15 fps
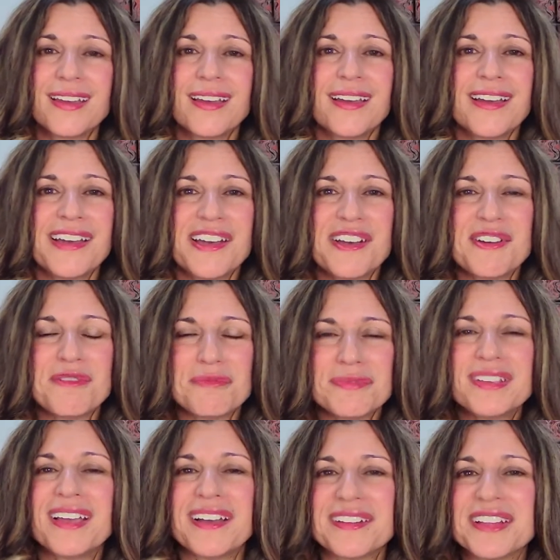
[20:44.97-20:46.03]

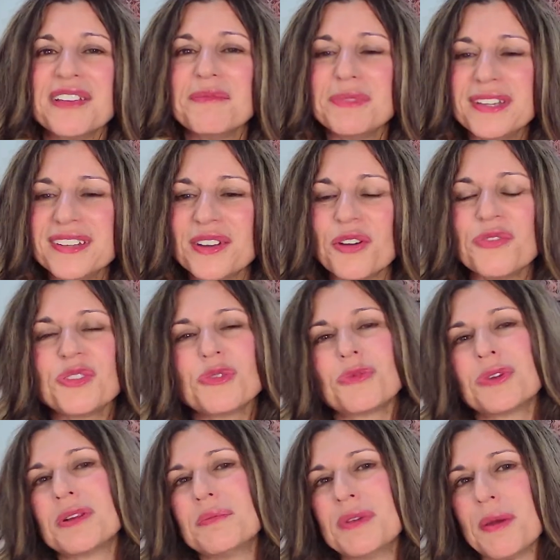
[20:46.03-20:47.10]
let me know if you
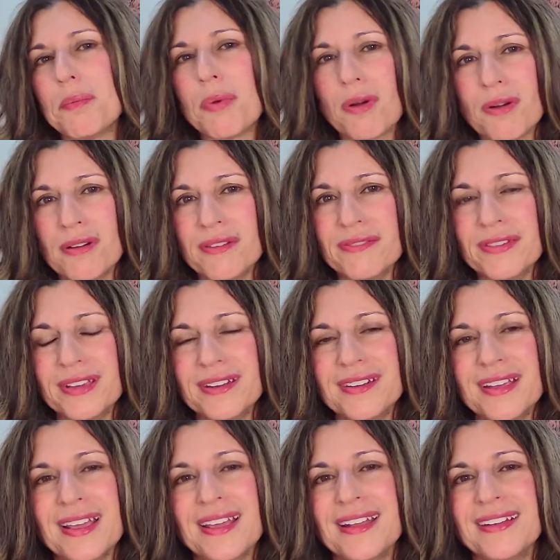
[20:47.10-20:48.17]
want to be a part of it,
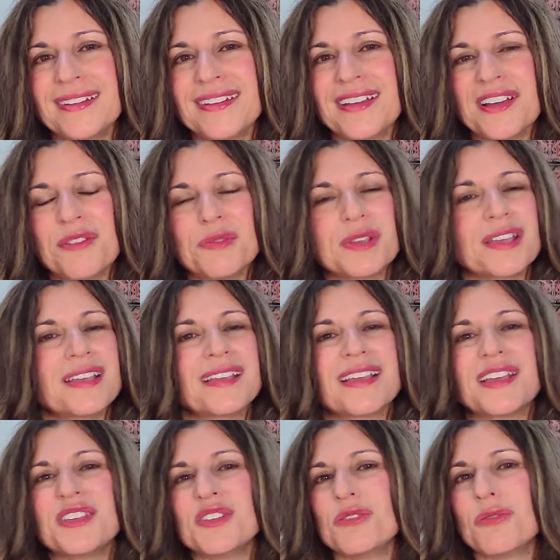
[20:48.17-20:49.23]
and we can
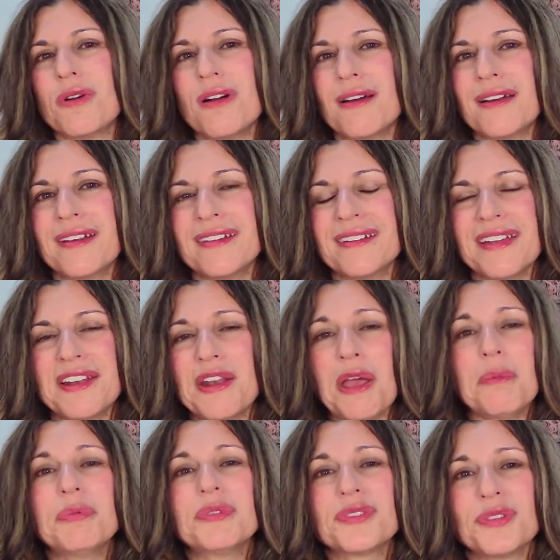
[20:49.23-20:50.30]
get you on an
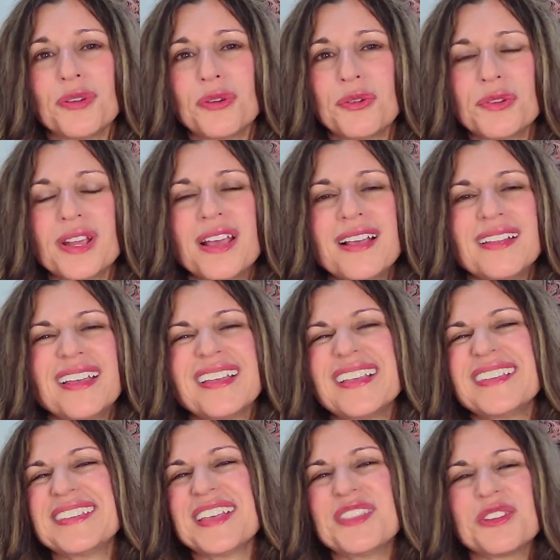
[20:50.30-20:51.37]
episode. Like I
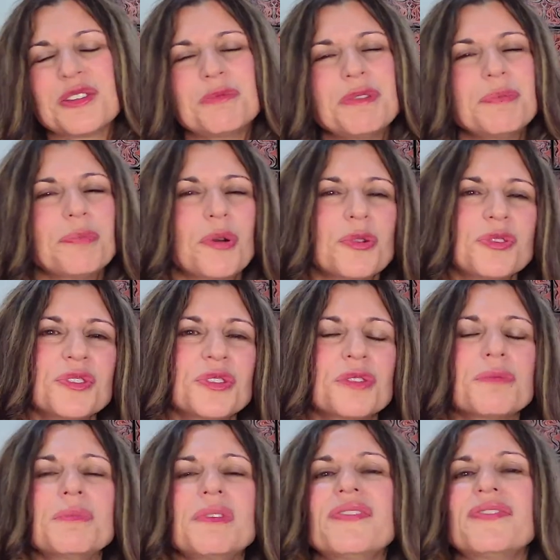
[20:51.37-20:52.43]
said, they're going to be posted,
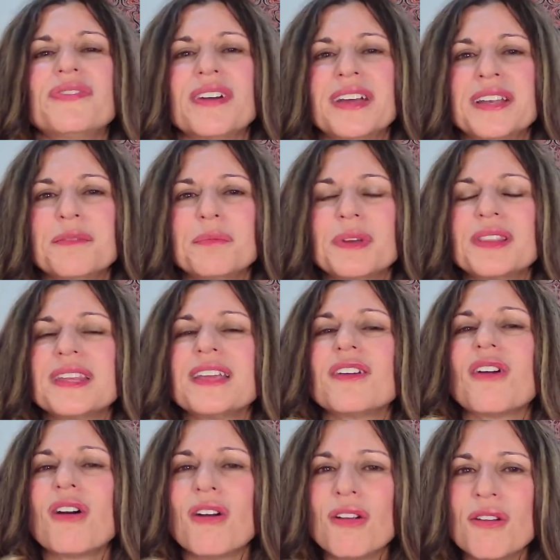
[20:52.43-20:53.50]
they're going to be fun, but they
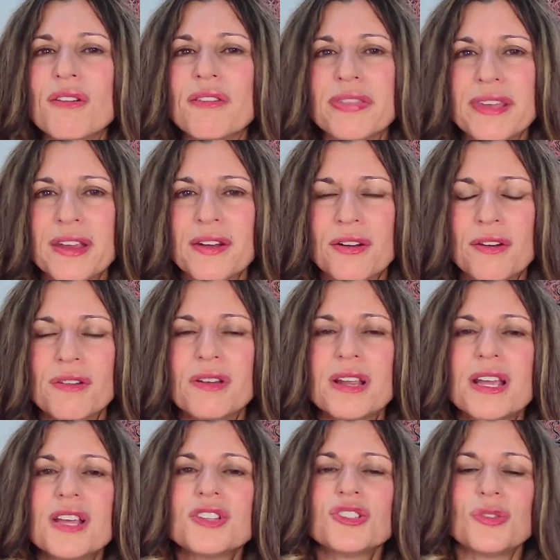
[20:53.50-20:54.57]
are there
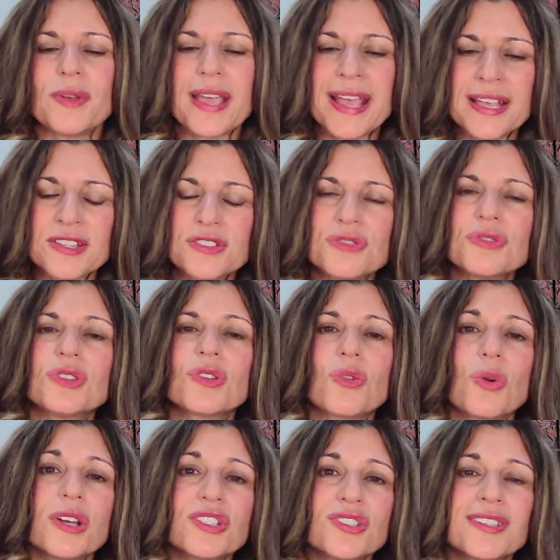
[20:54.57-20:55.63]
to answer the
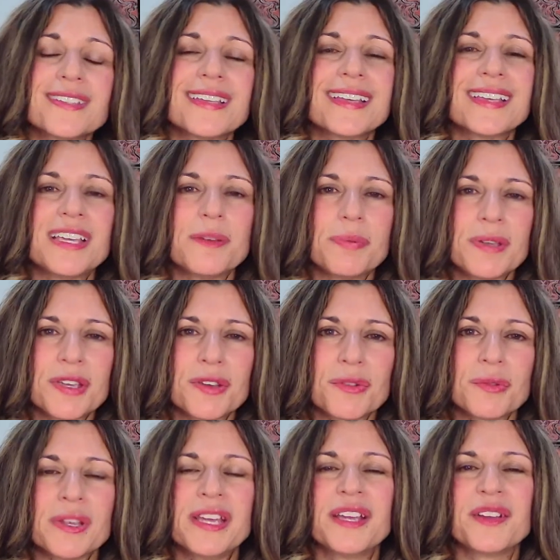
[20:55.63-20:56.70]
questions I keep
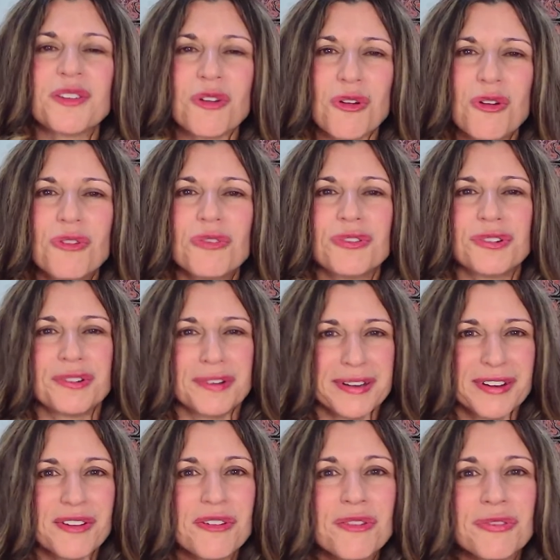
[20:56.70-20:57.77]
hearing over
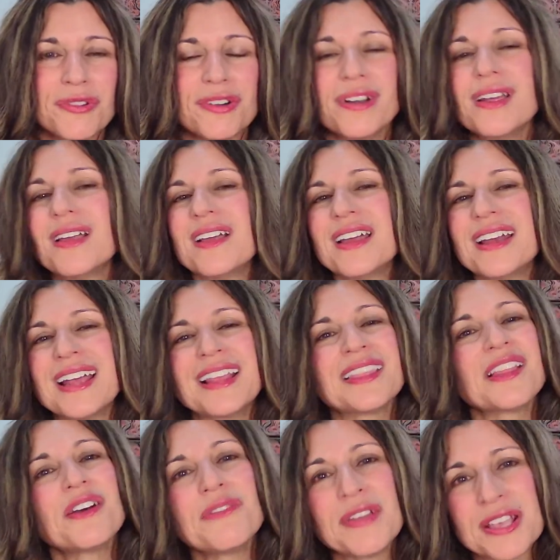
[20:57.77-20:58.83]
and over. And I
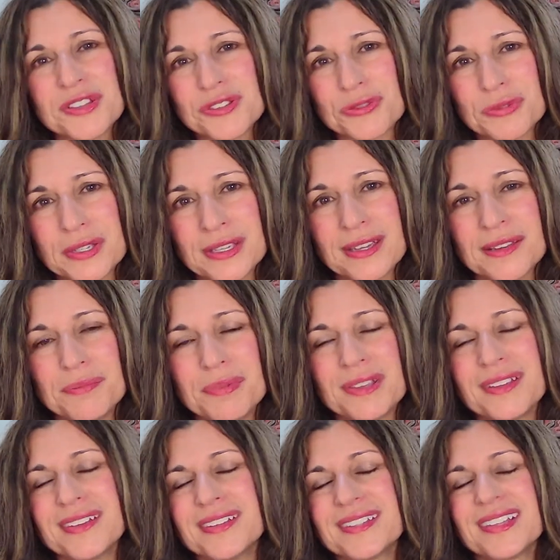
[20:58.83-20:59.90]
love answering it
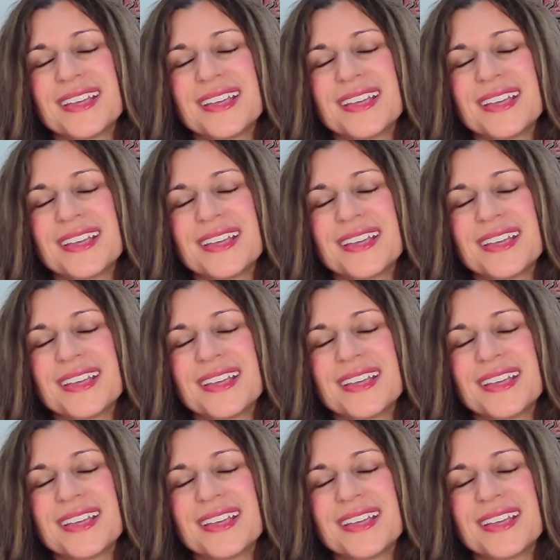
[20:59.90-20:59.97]
because